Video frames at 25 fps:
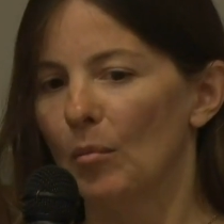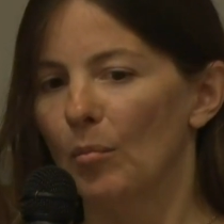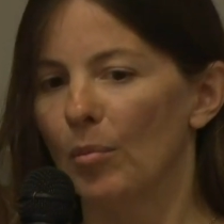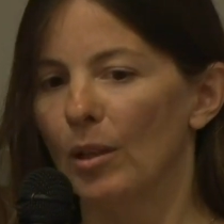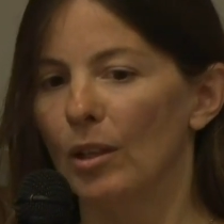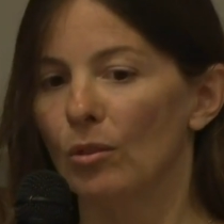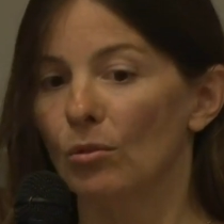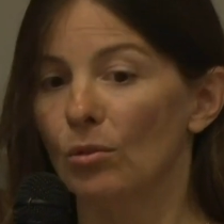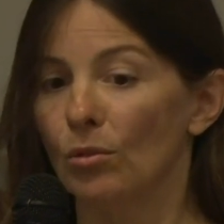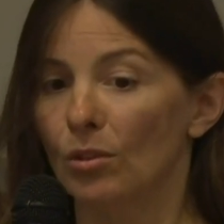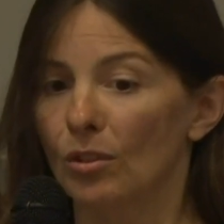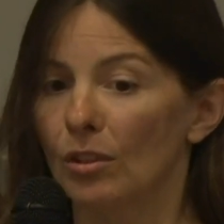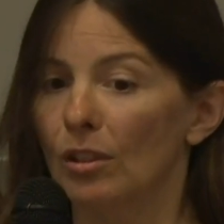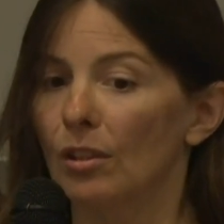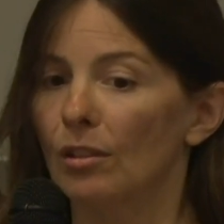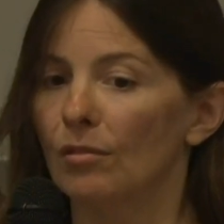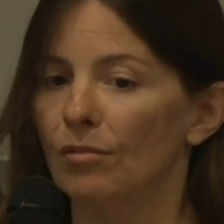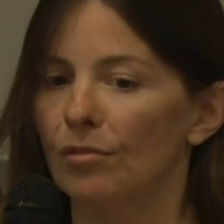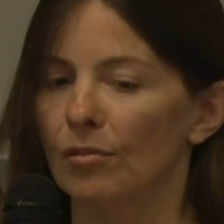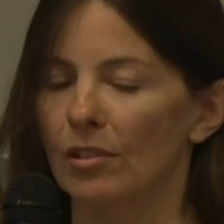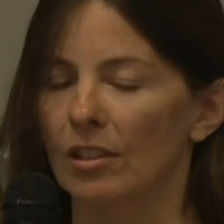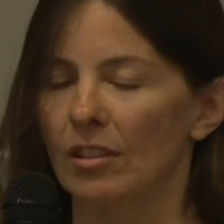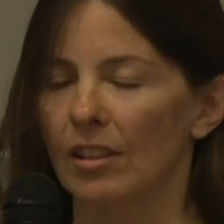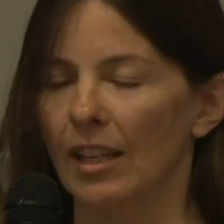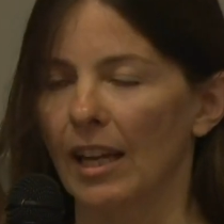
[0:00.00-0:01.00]
but also
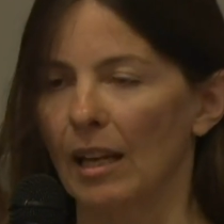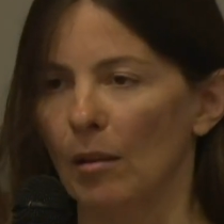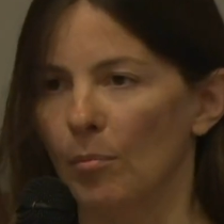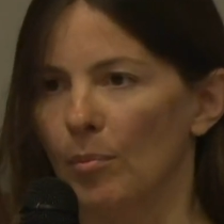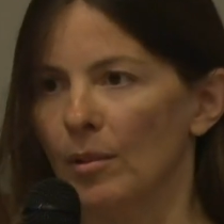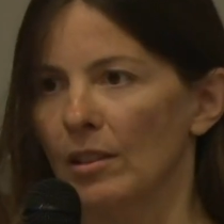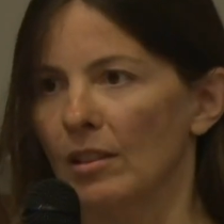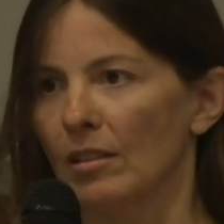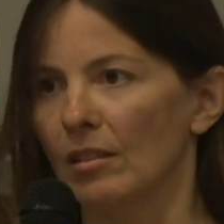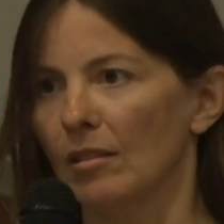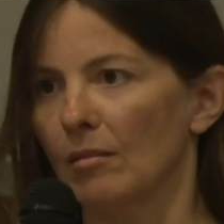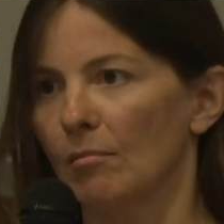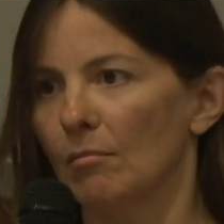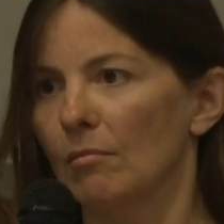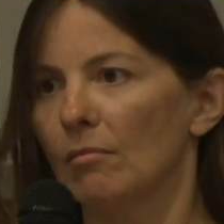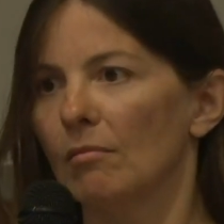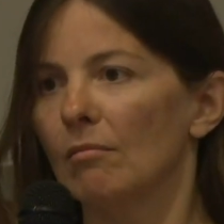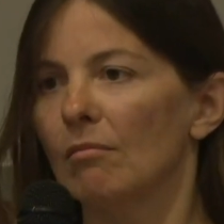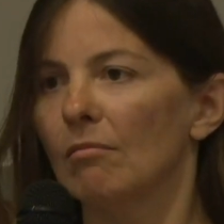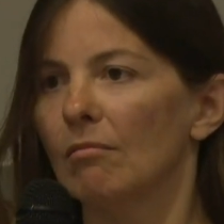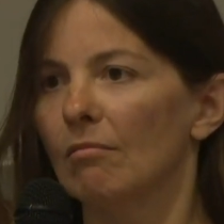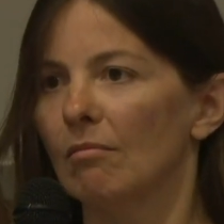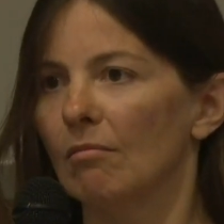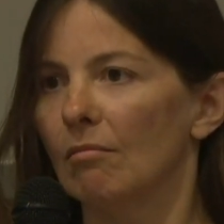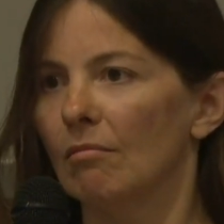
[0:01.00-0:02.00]
for escapism,
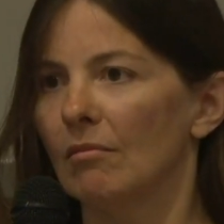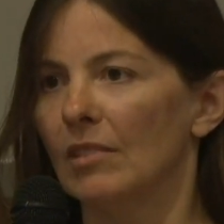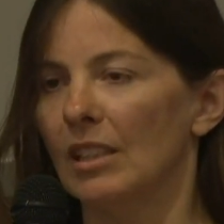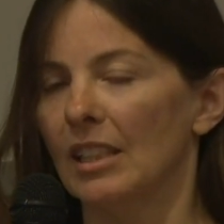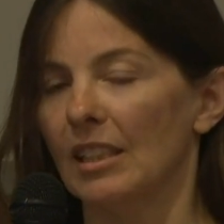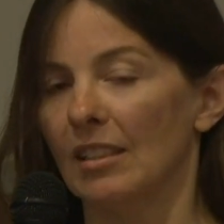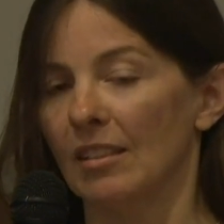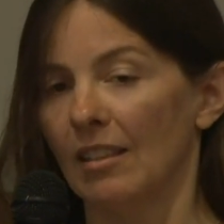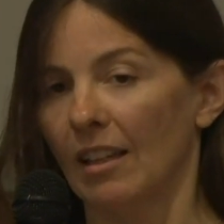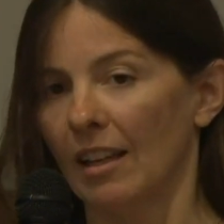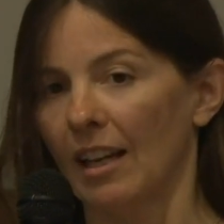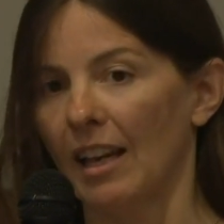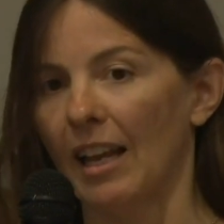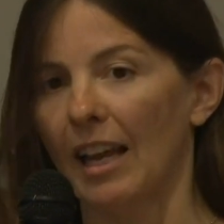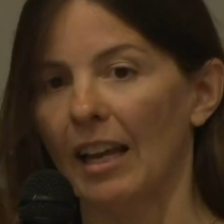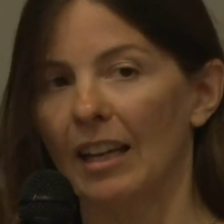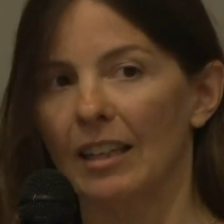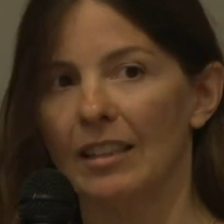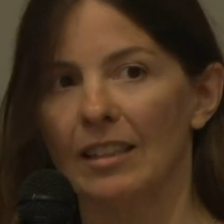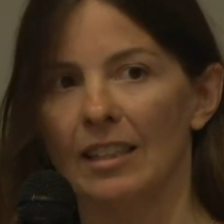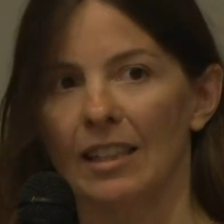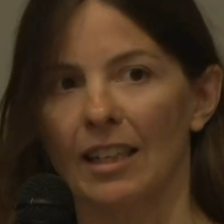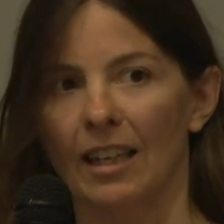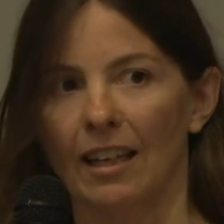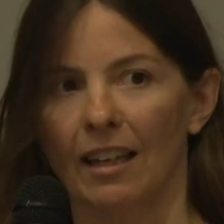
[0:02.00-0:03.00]

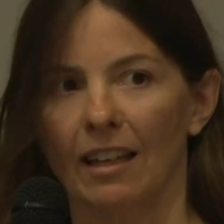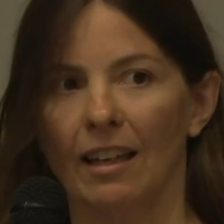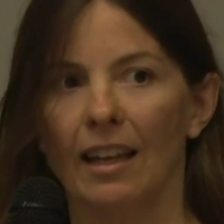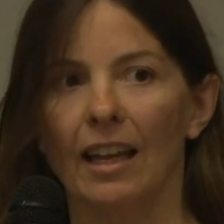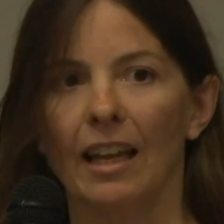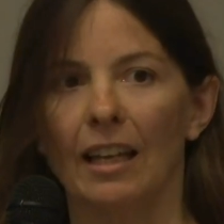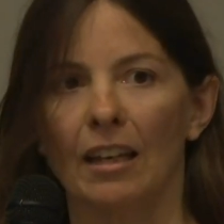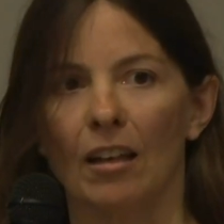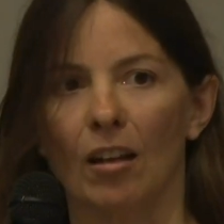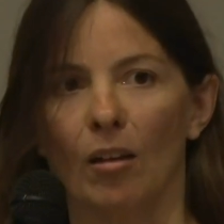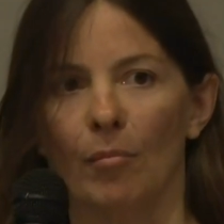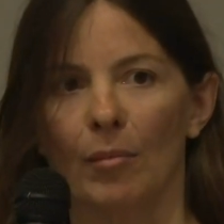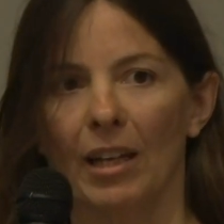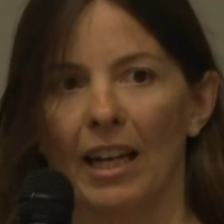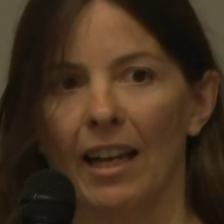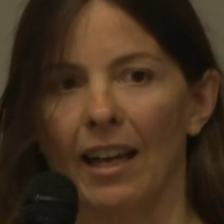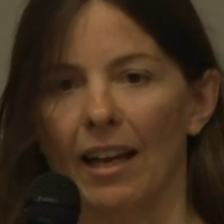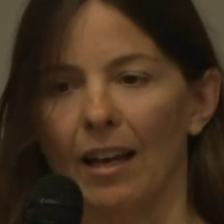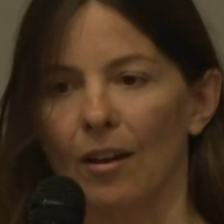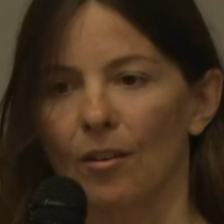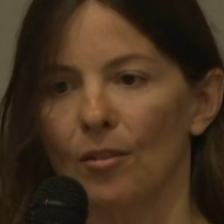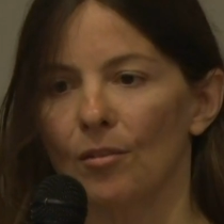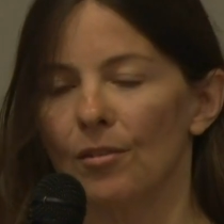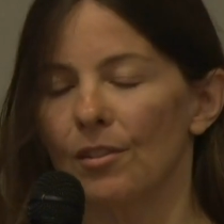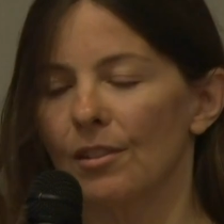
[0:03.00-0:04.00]
disconnecting, and numbing
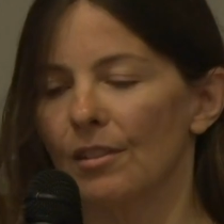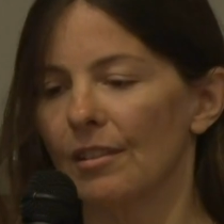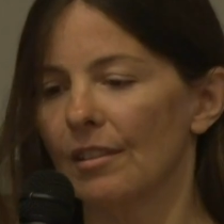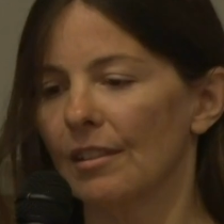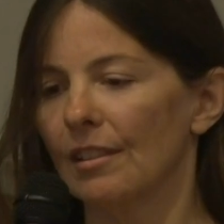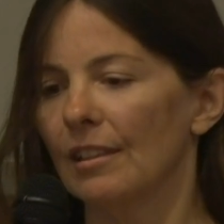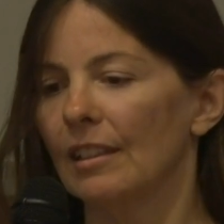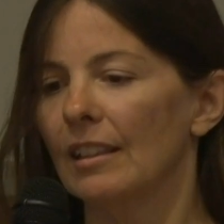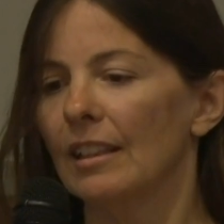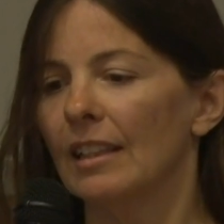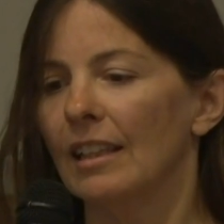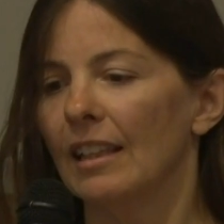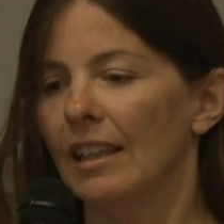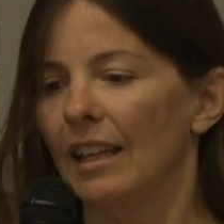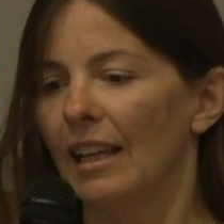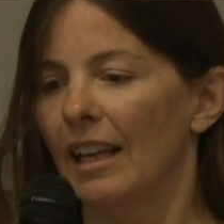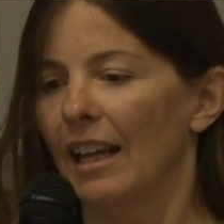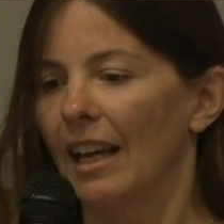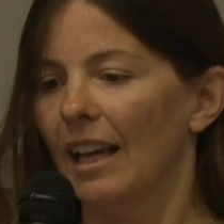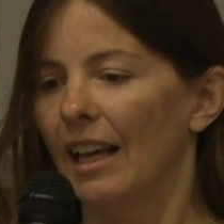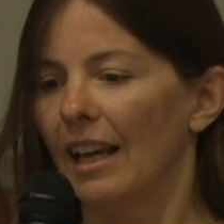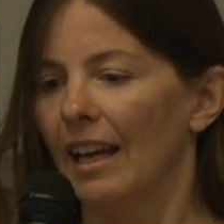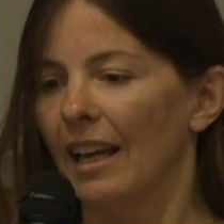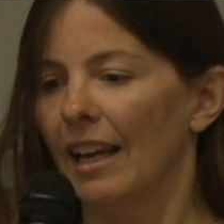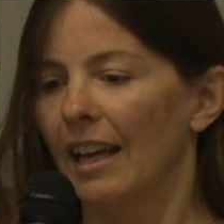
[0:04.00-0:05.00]
out.
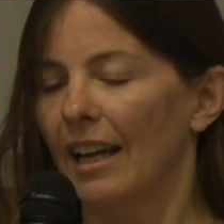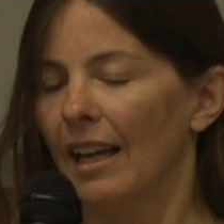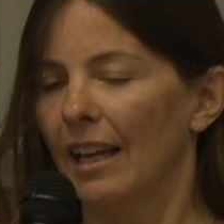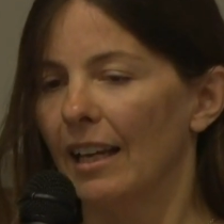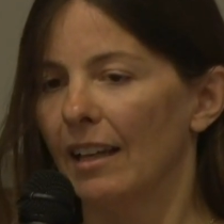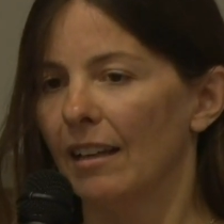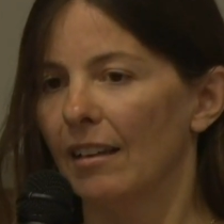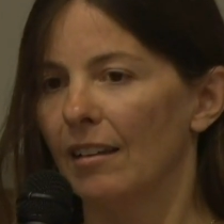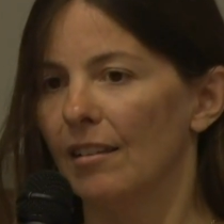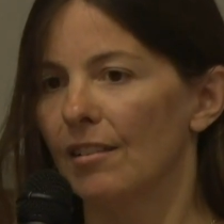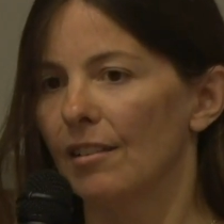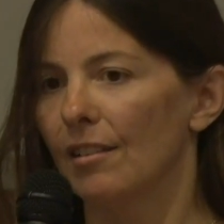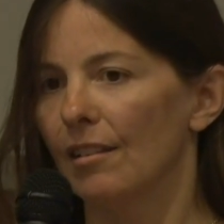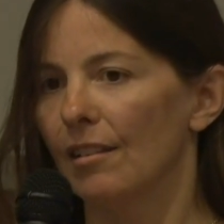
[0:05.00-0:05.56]
And